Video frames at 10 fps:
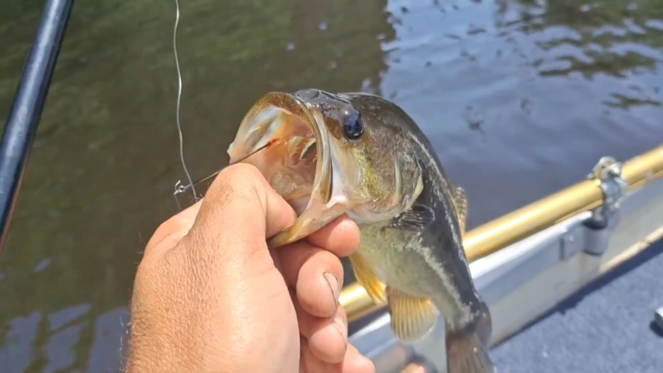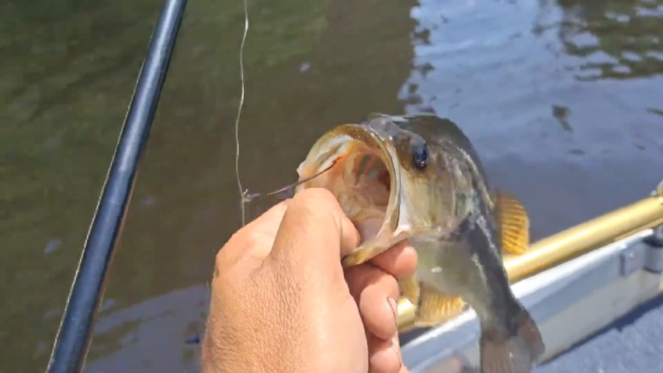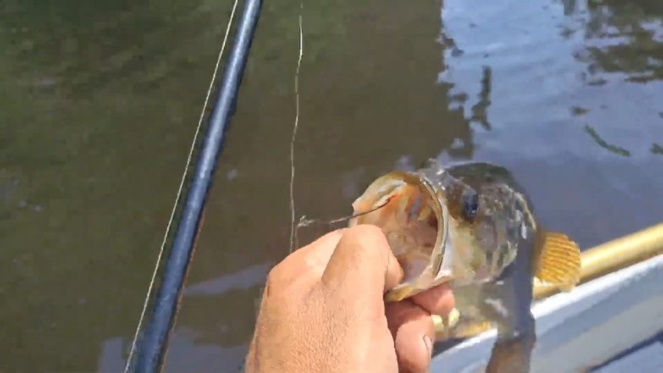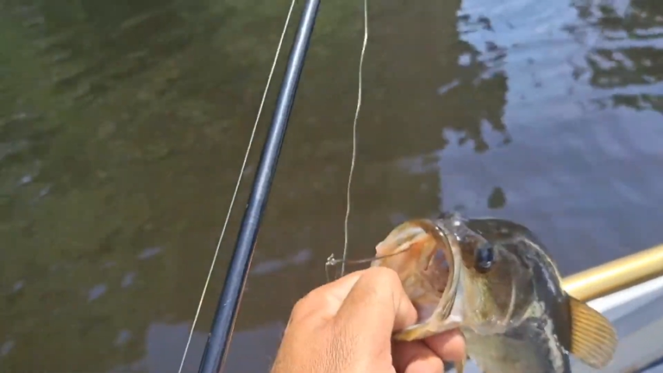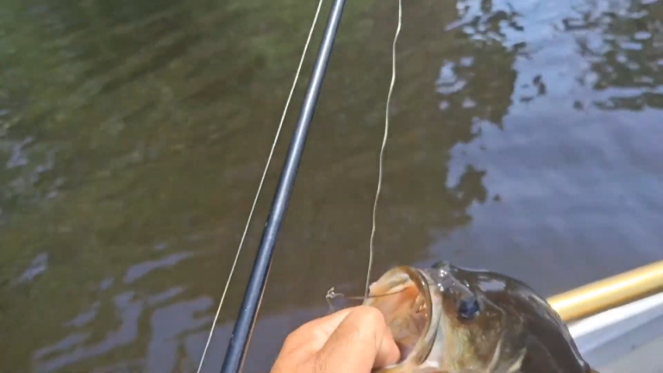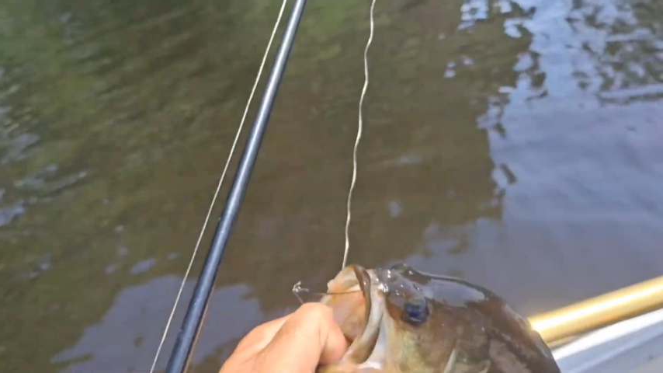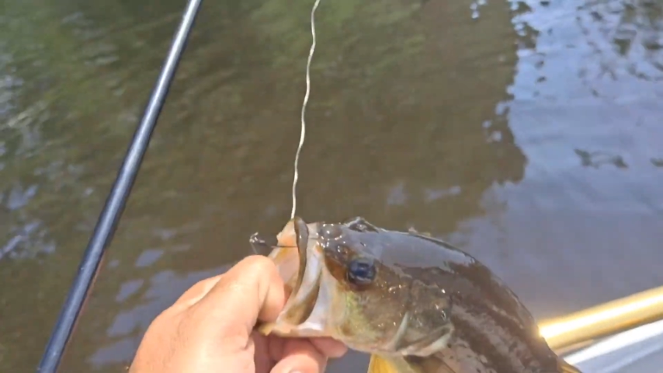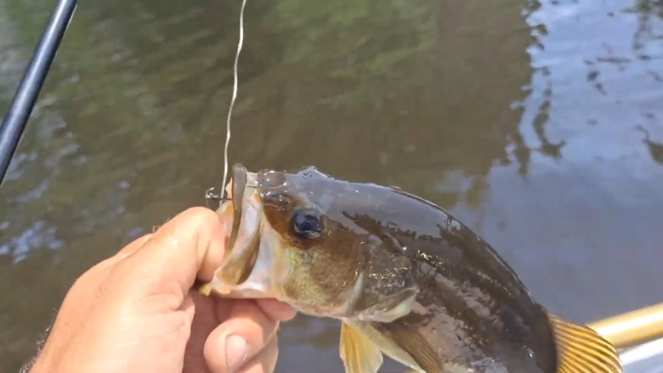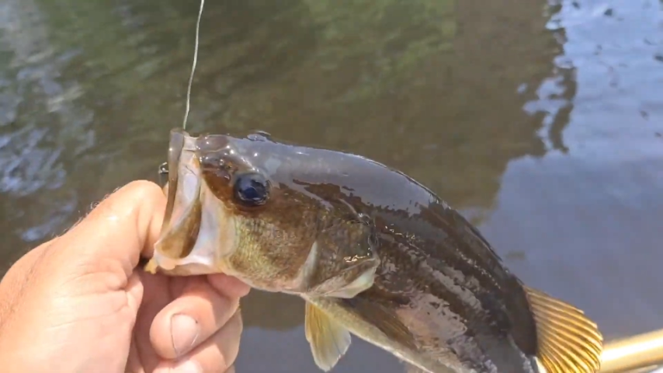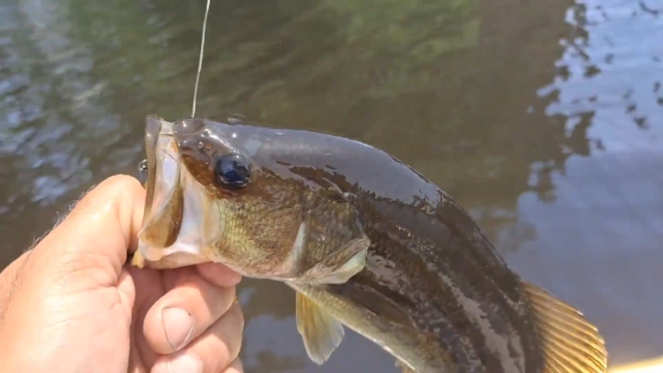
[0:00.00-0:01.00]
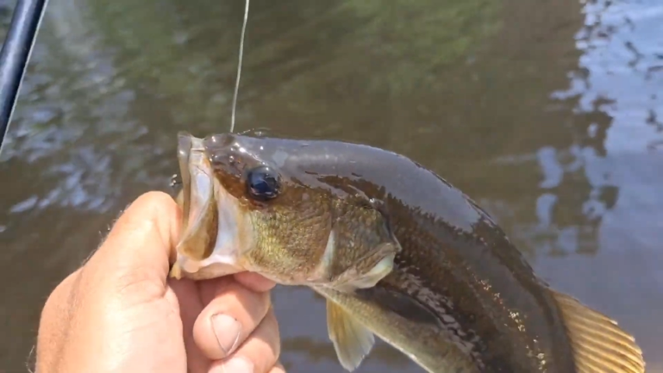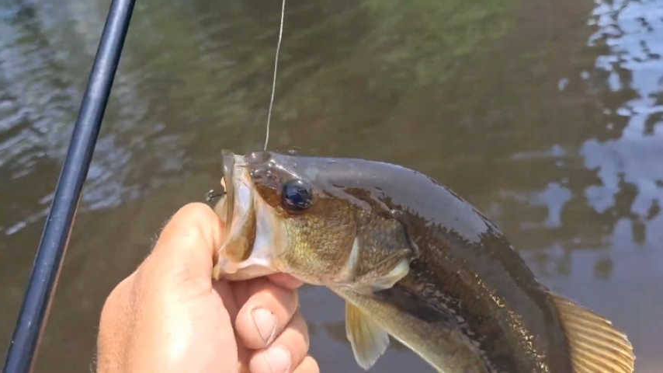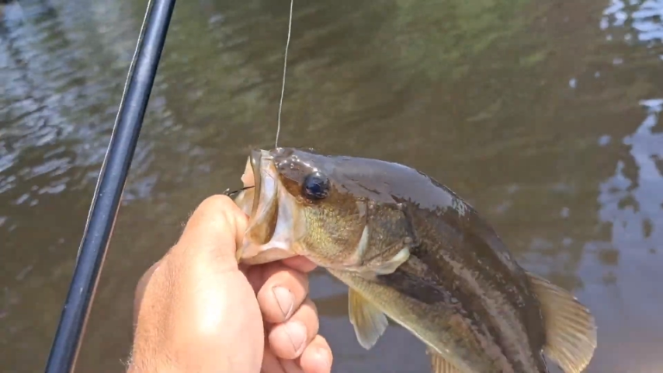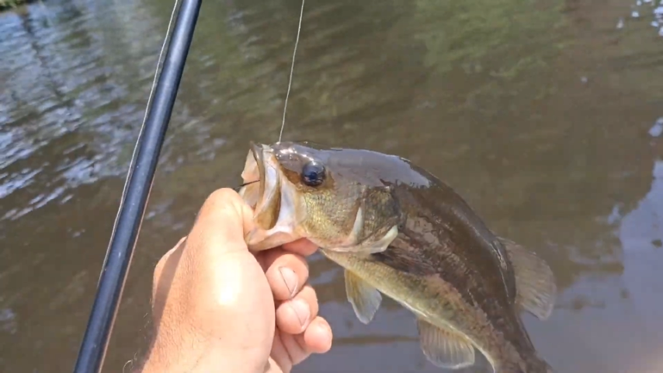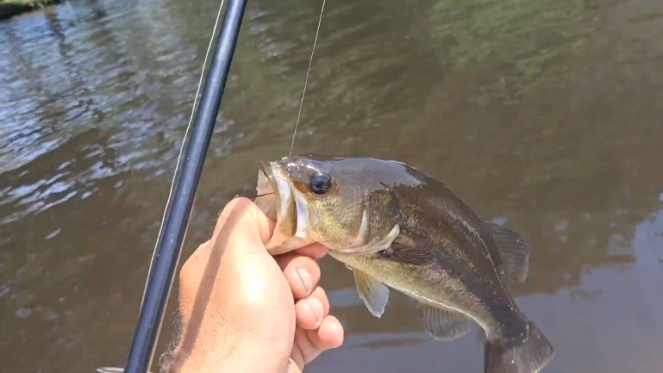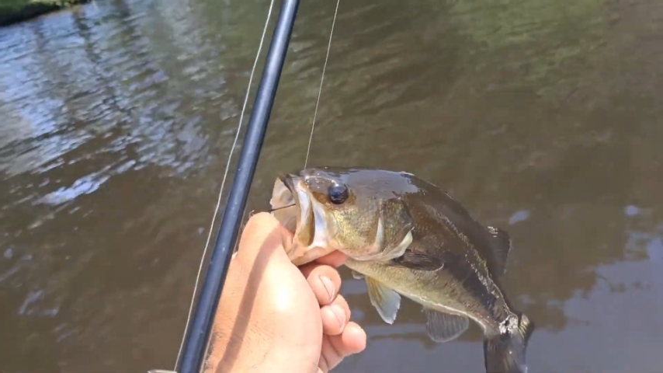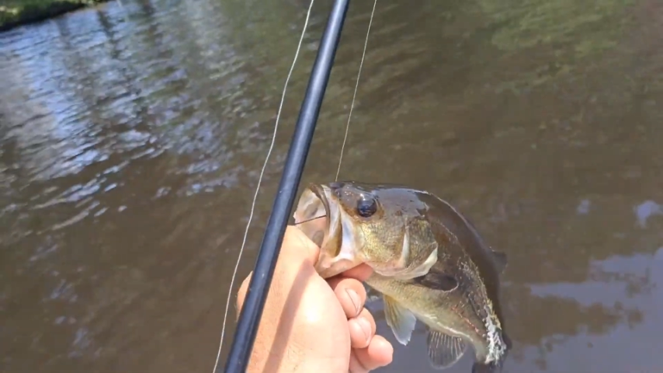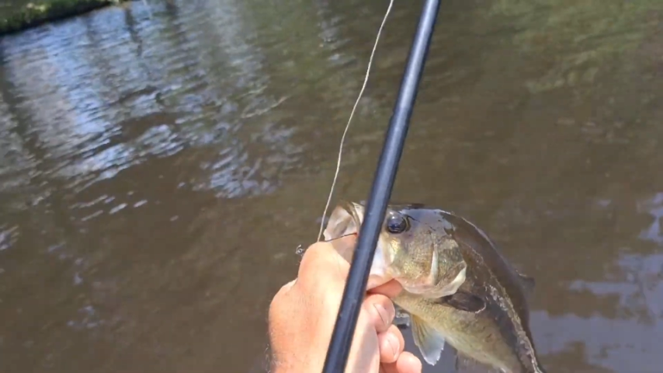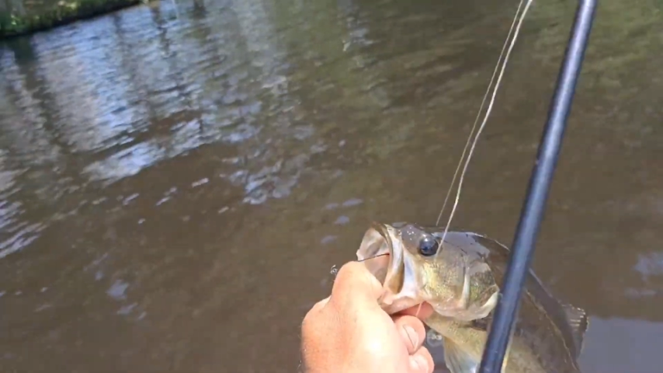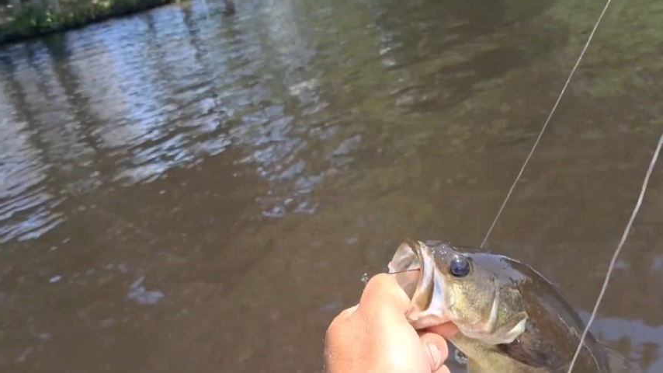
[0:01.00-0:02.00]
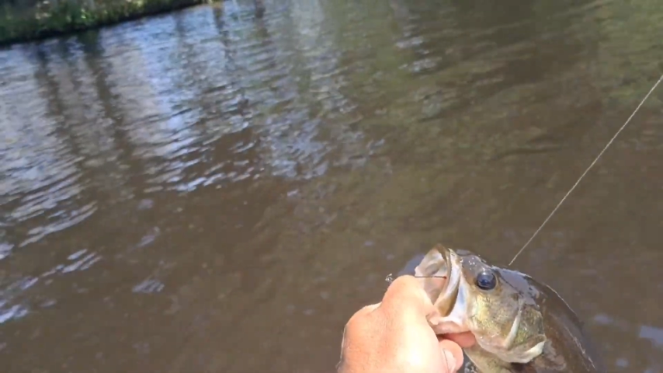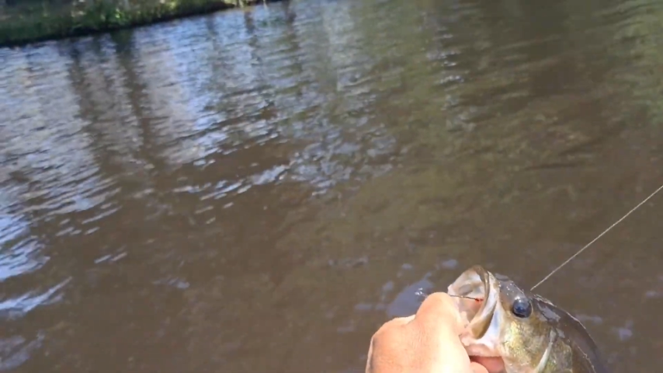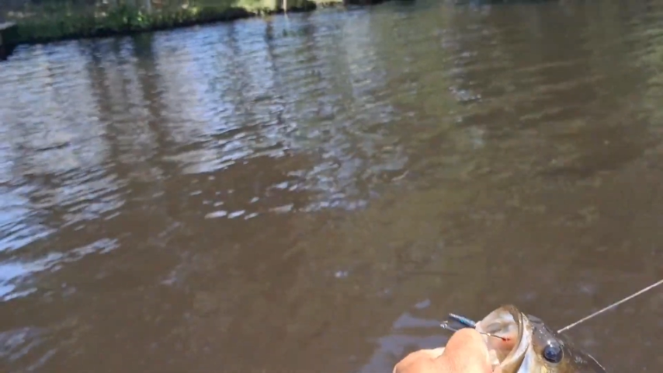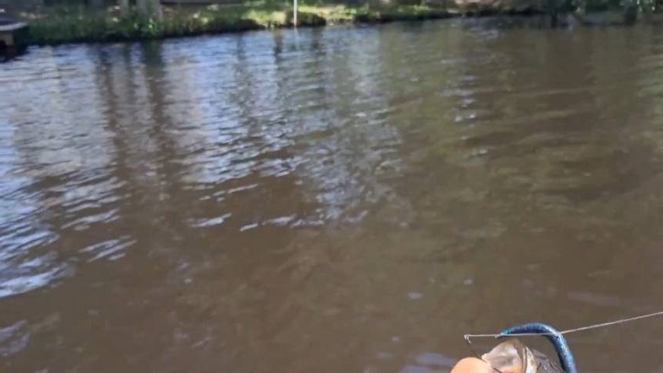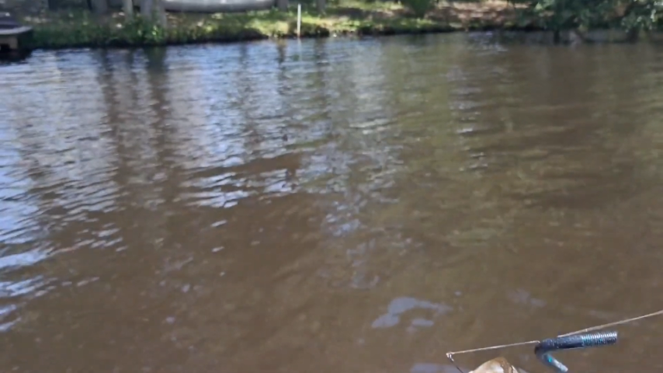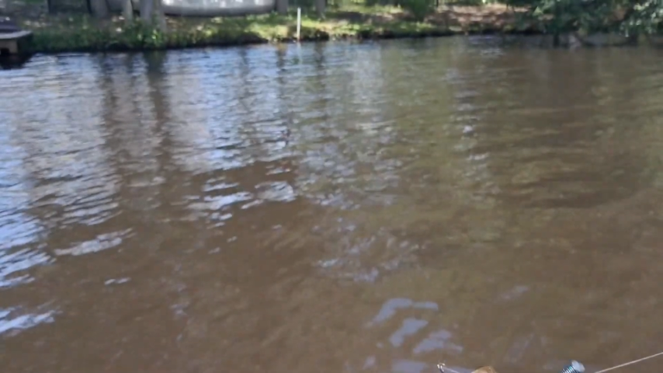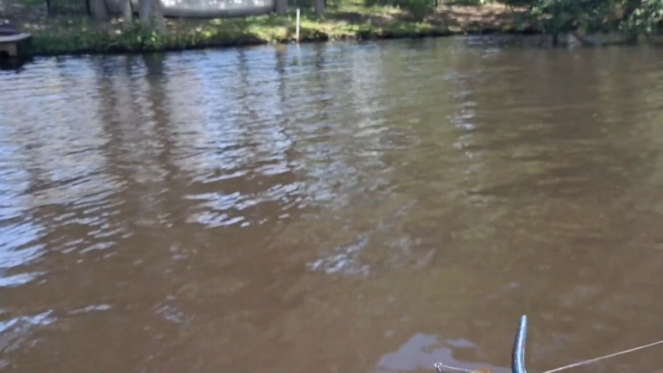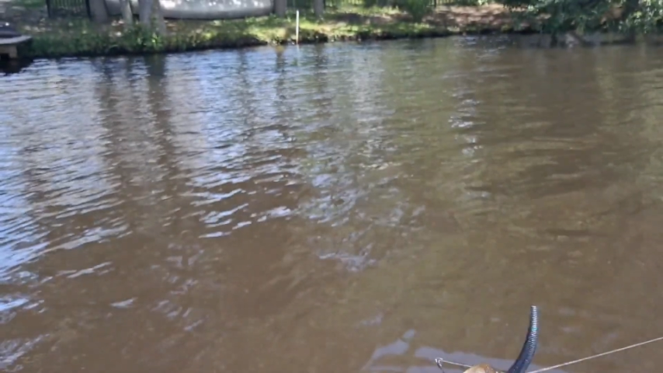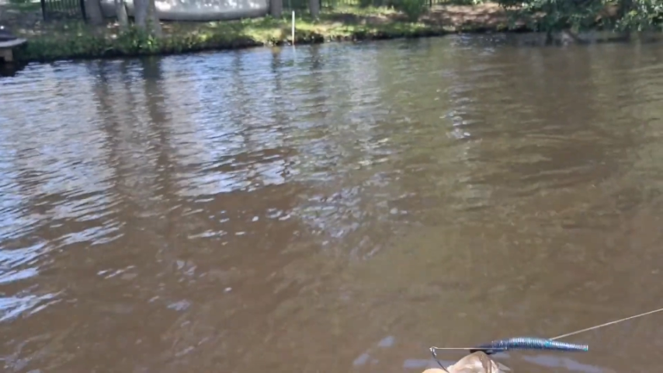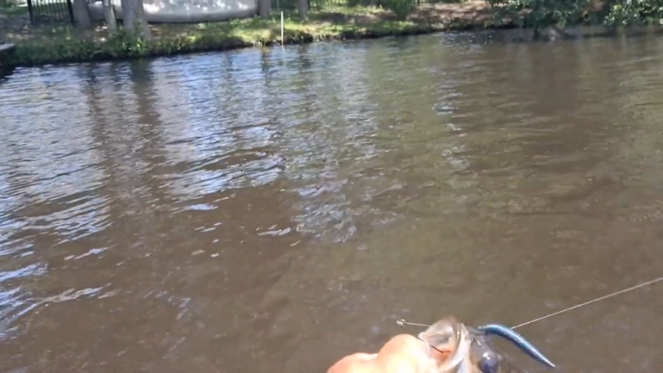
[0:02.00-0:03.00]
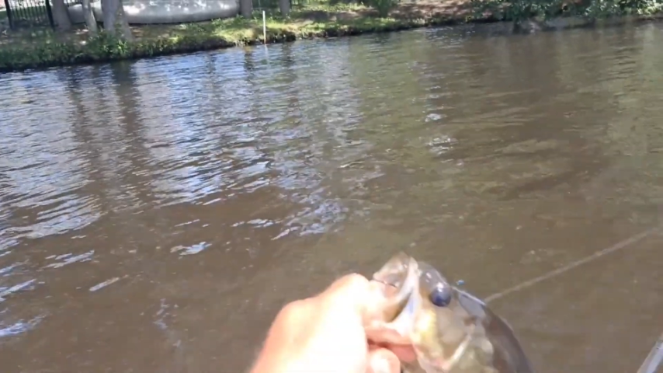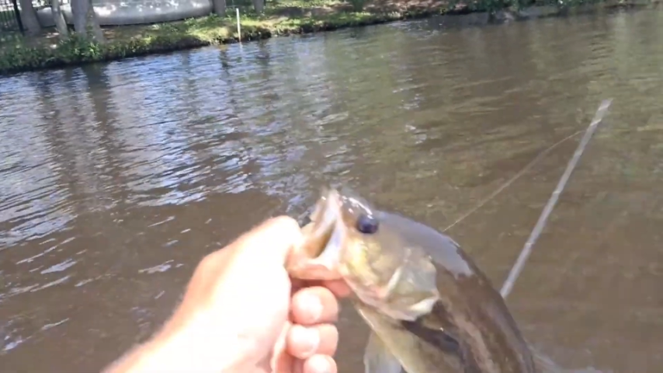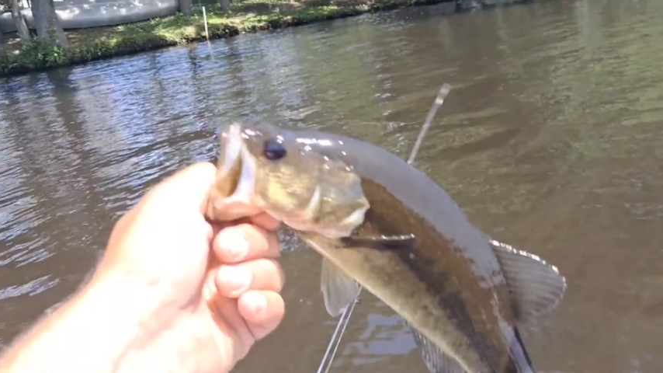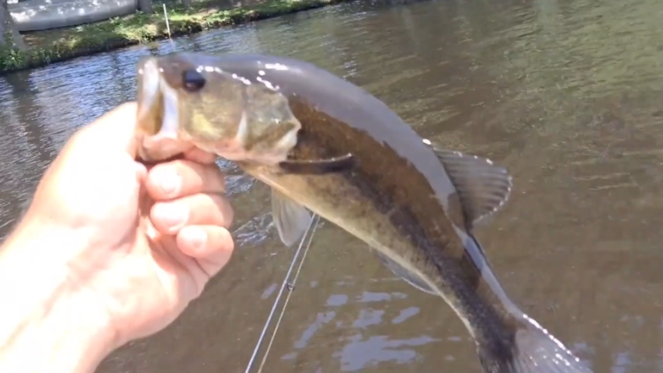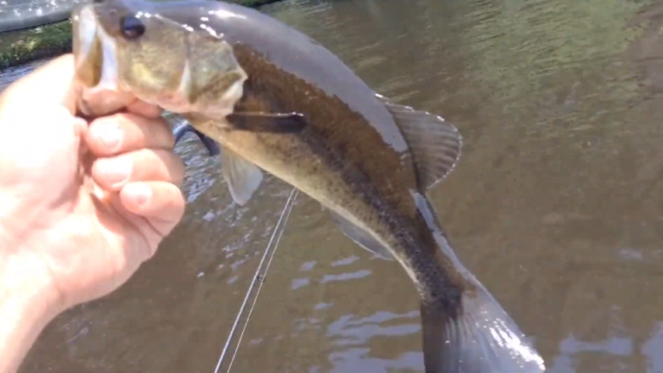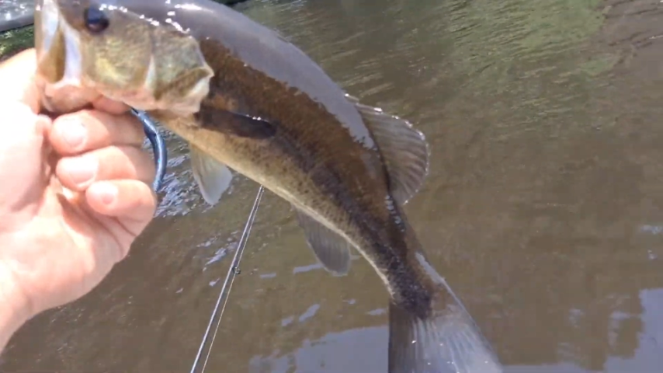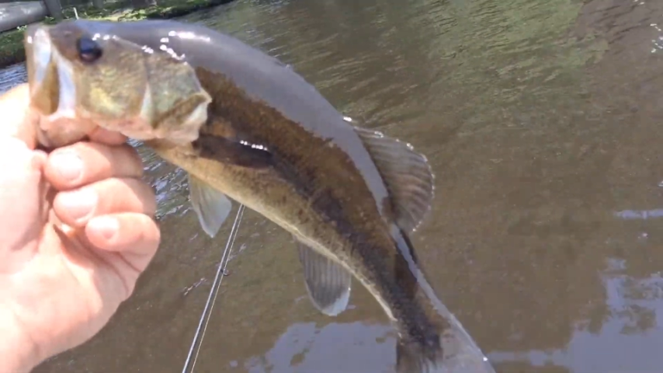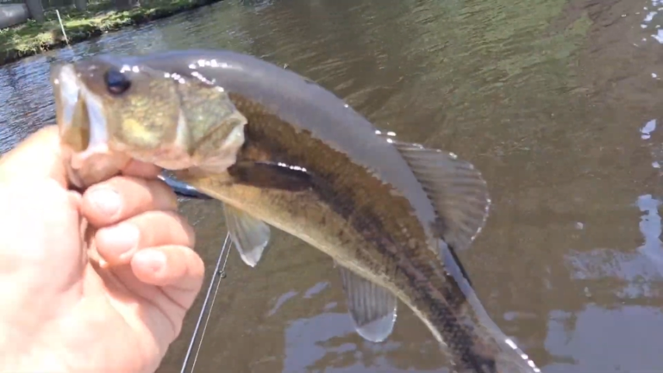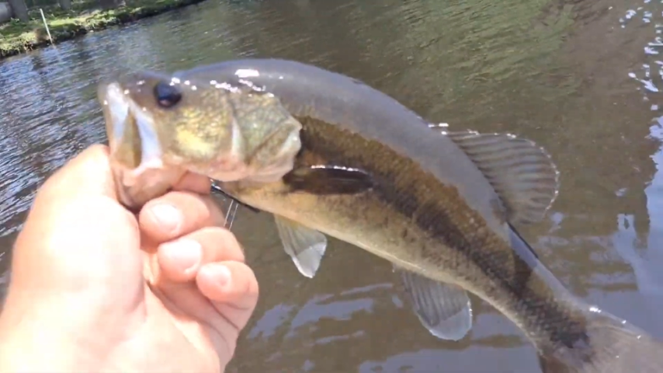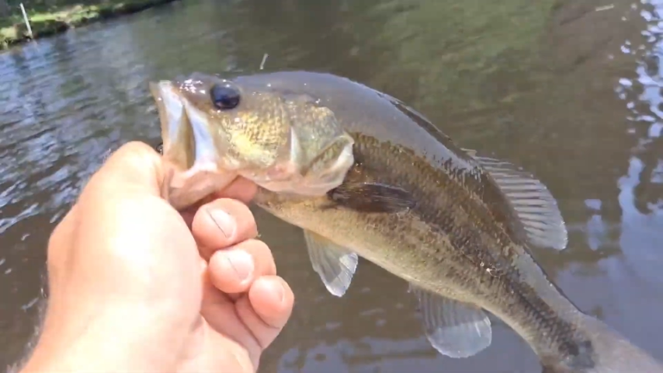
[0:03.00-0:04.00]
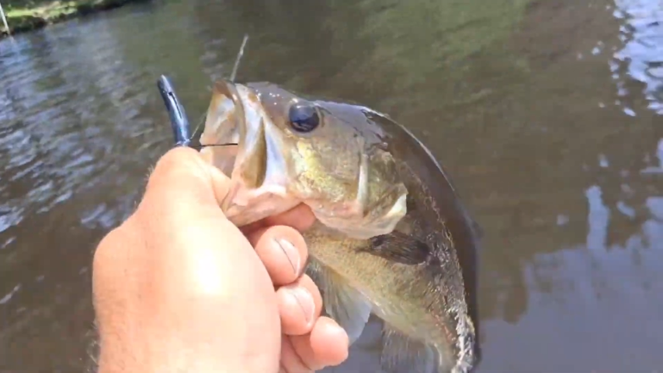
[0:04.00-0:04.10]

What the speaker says: Nobody's mouth can be seen.